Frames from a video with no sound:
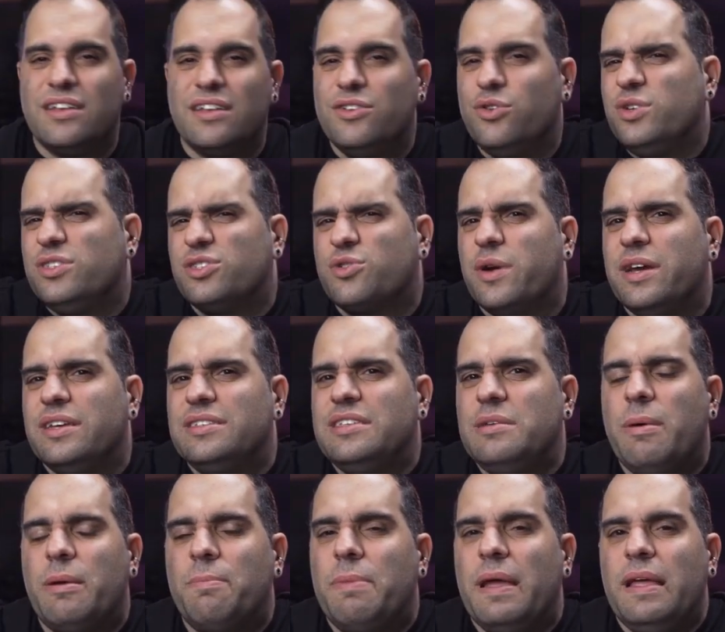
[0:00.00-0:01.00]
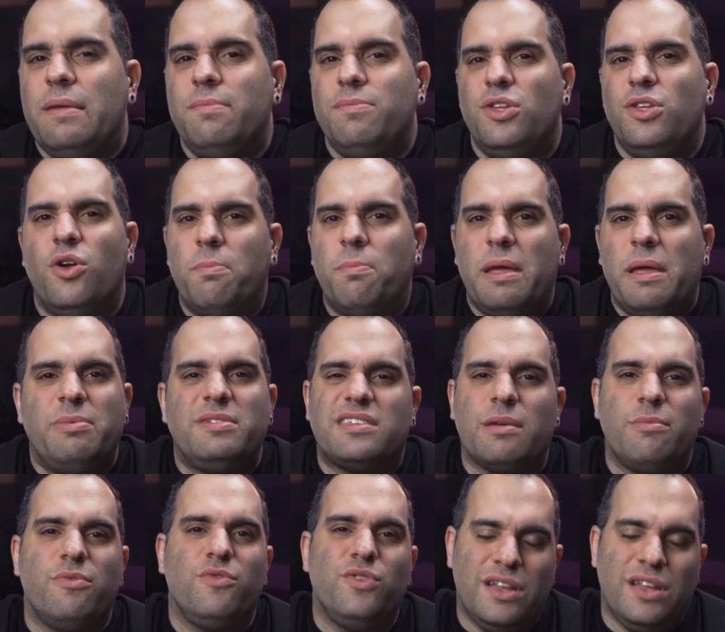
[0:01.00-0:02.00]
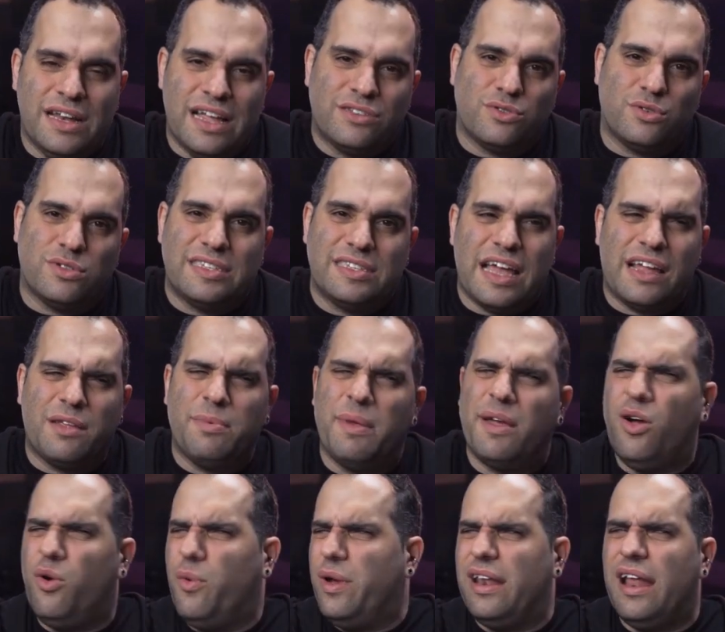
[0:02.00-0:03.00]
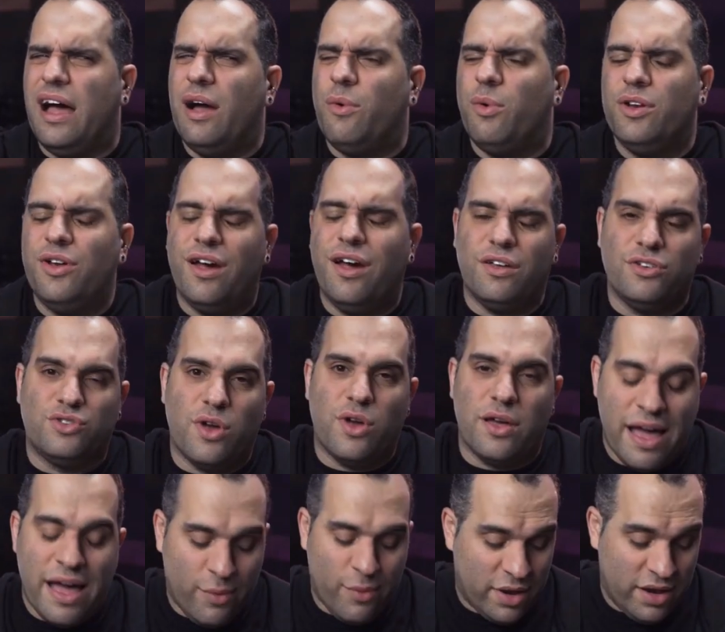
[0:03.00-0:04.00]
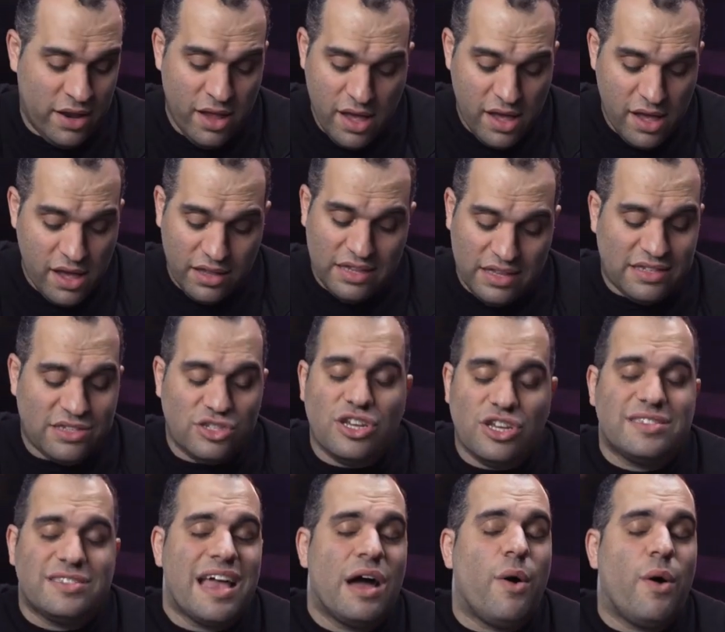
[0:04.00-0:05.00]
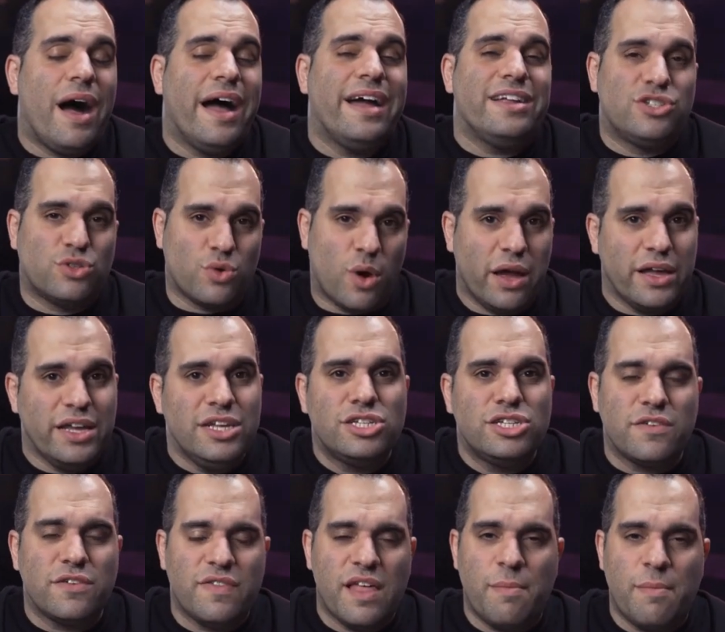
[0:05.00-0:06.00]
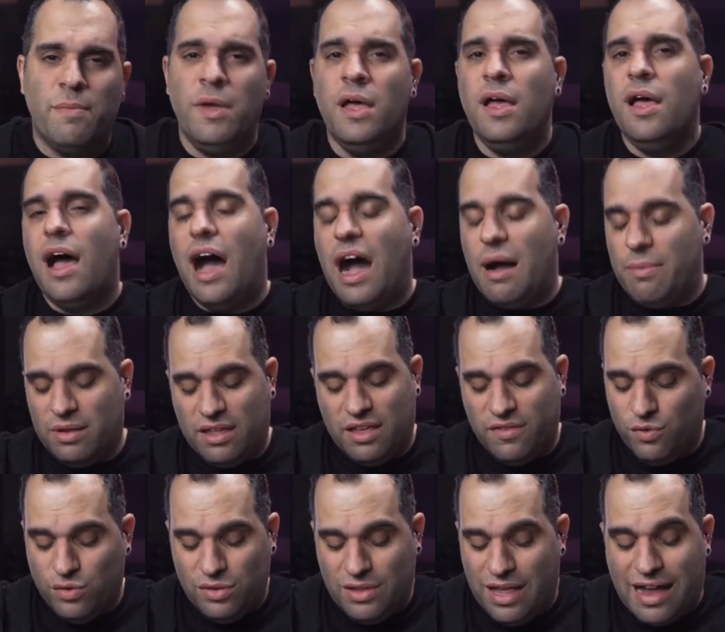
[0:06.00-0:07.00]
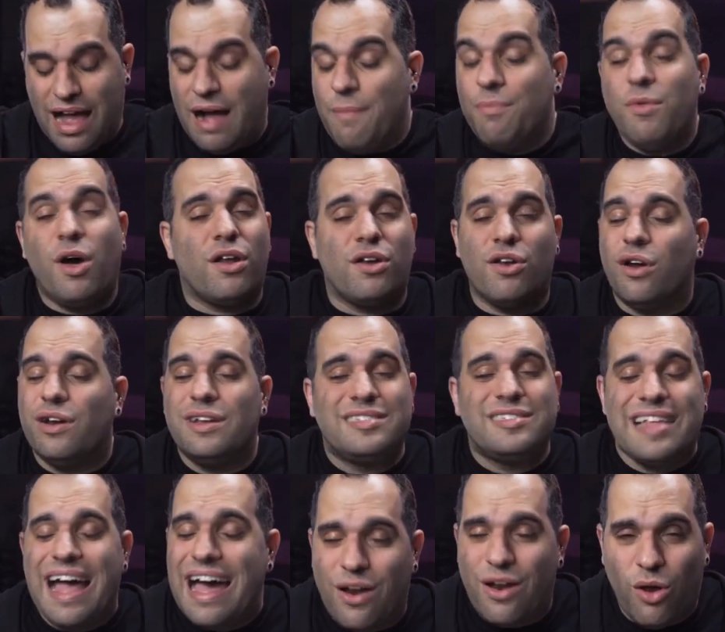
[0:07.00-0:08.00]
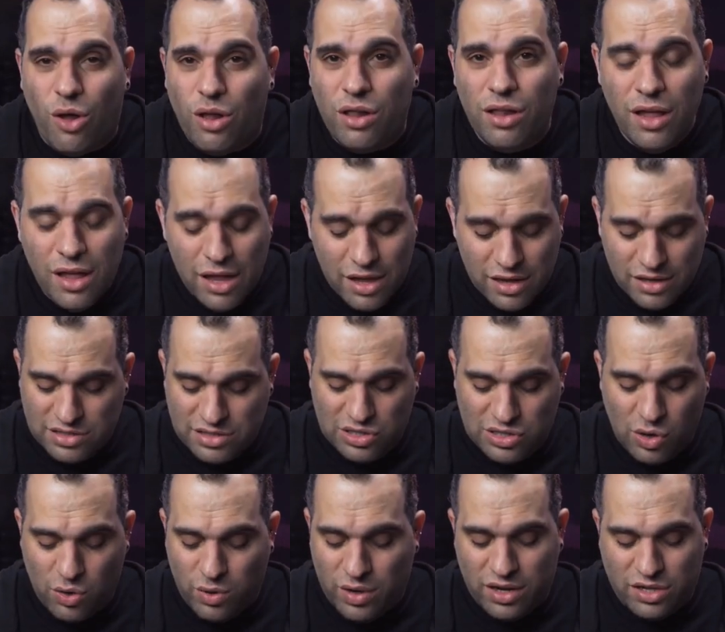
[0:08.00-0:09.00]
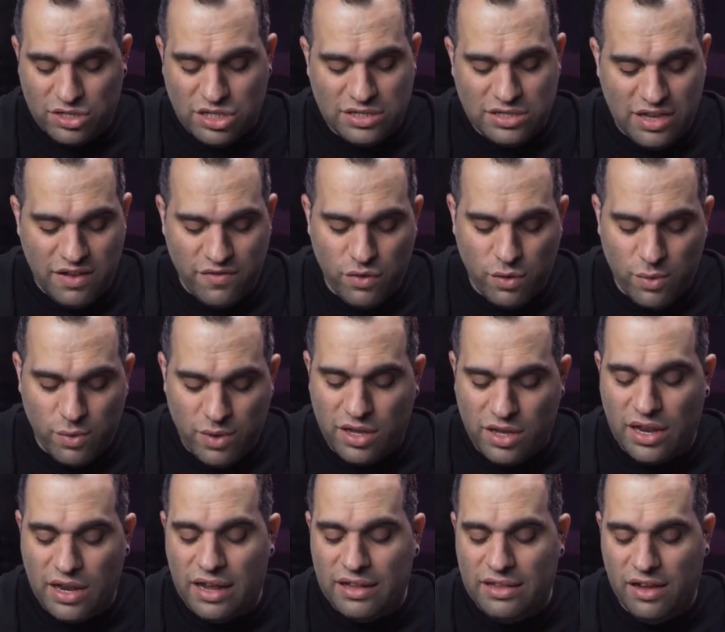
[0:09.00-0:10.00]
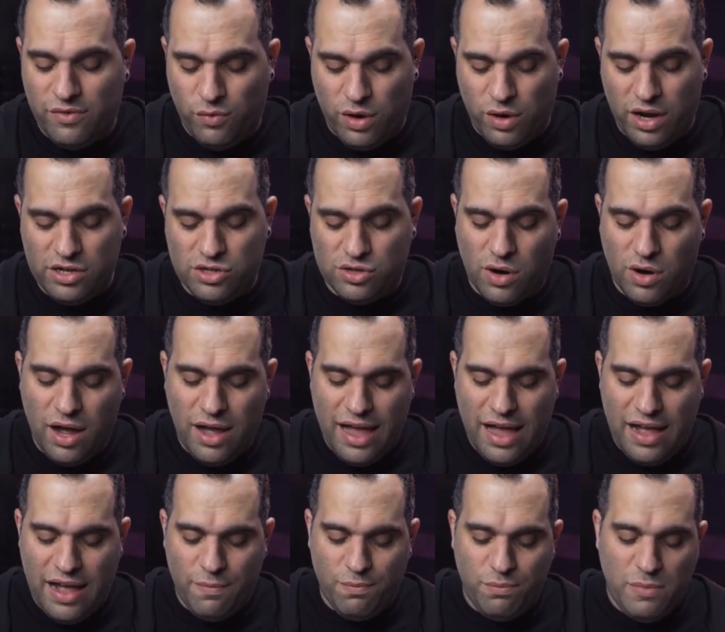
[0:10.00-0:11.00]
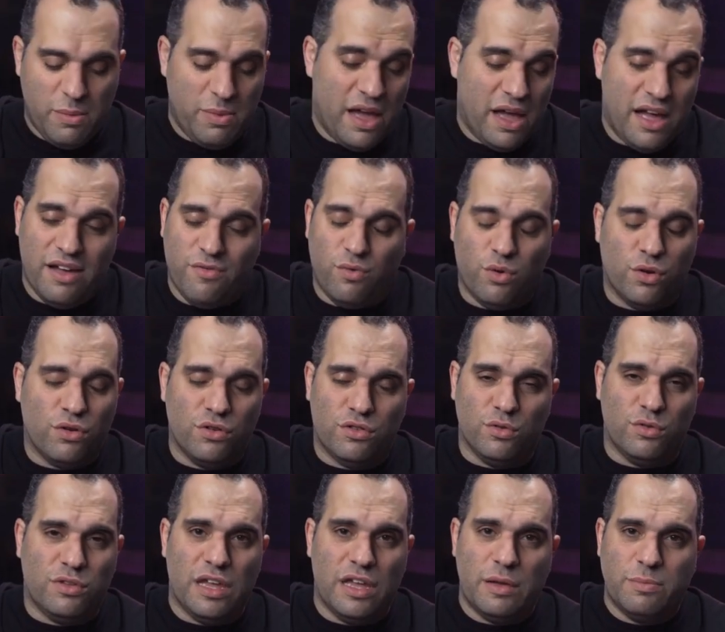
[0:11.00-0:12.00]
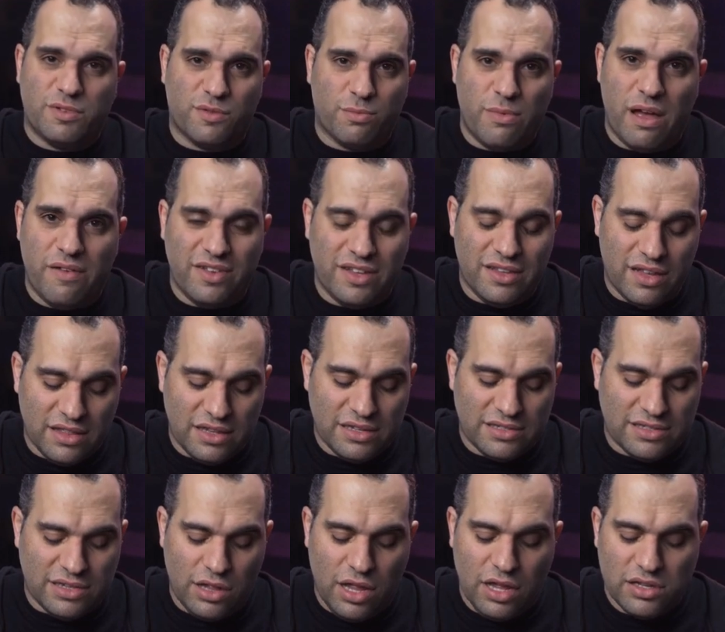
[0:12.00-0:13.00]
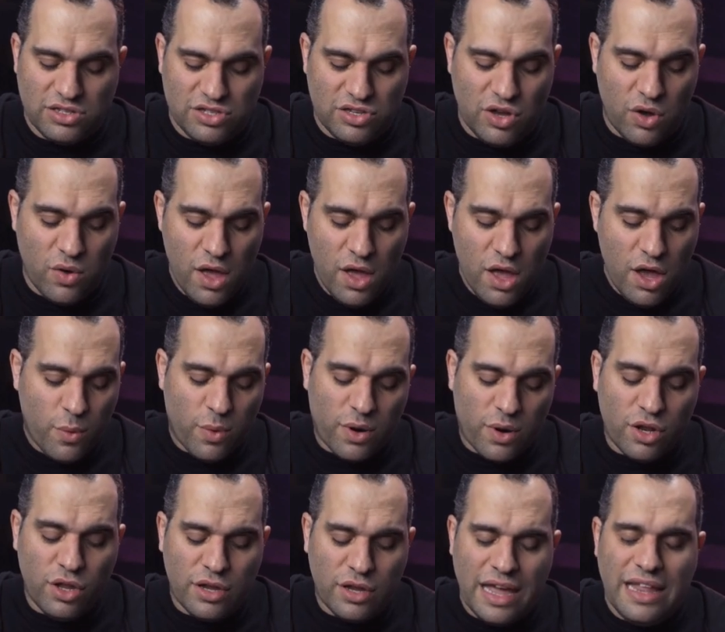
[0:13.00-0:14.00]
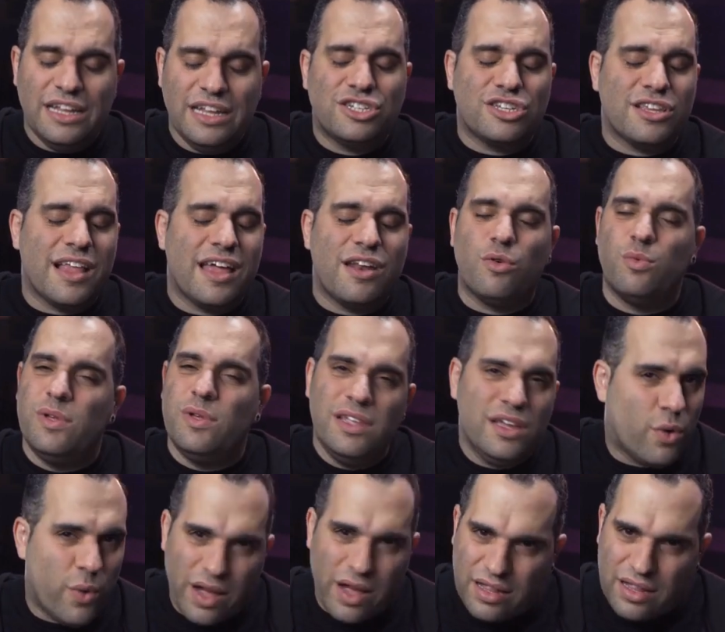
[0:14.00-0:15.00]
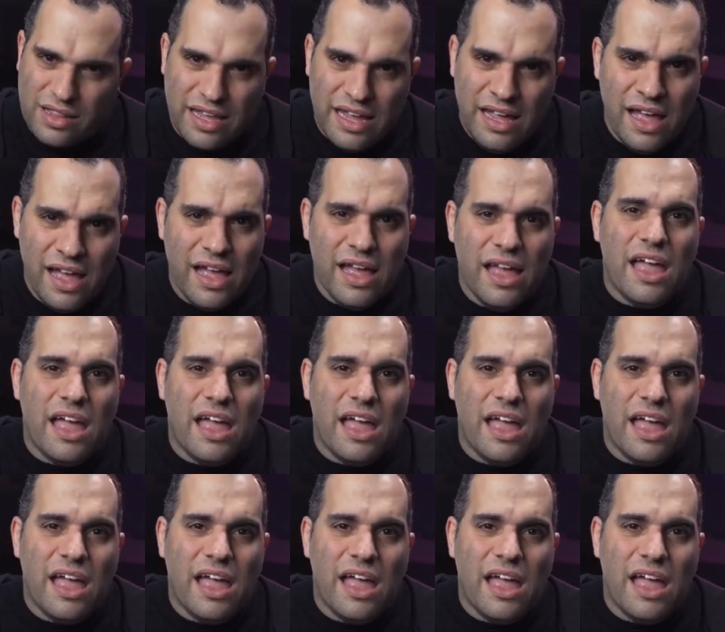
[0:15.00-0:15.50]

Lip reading: I know it's crazy, but maybe some of you need an extra second. Like, oh wait, I wonder how to draw that one. This is just how I draw each of them. I'm going to give you, I'm not an artist at all, so it'll just give you a really good idea of what I draw. And maybe I have one or two tips from having done this a lot. So we're going to look at each letter really quickly.